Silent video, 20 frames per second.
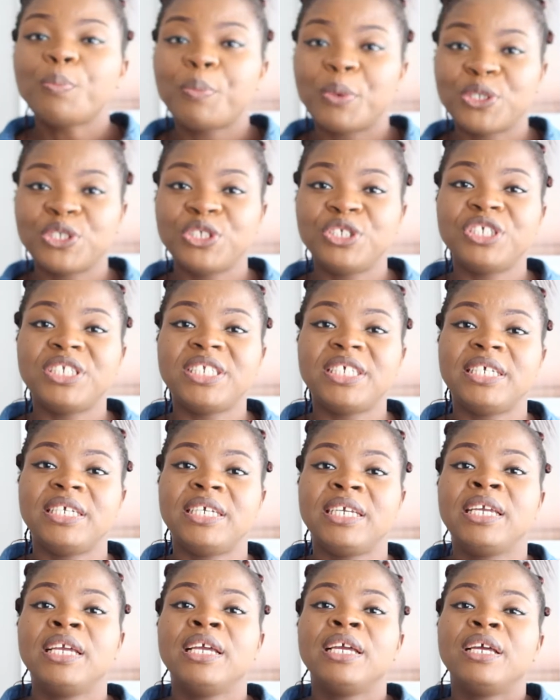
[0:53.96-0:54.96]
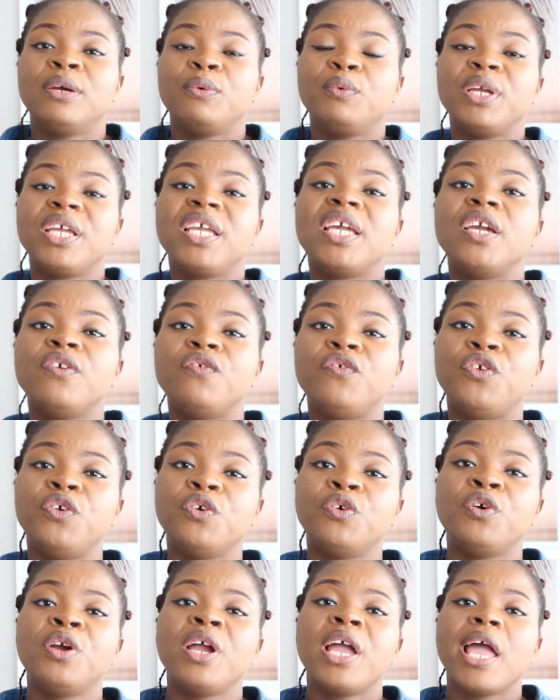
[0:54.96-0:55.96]
opportunity will give
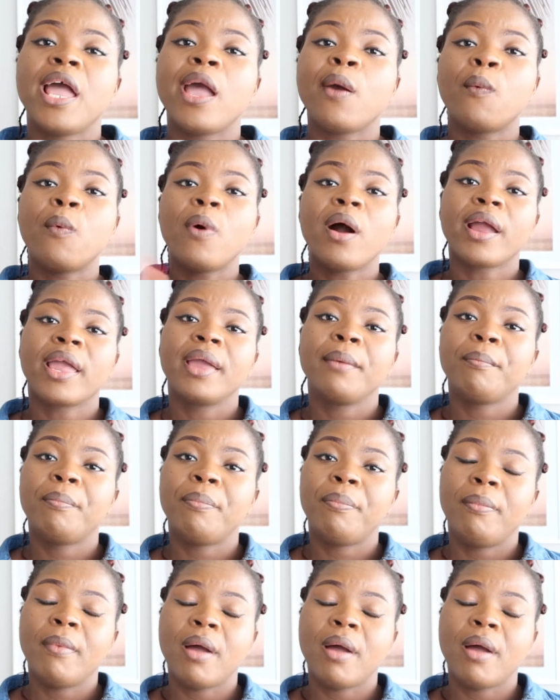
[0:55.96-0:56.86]
you a working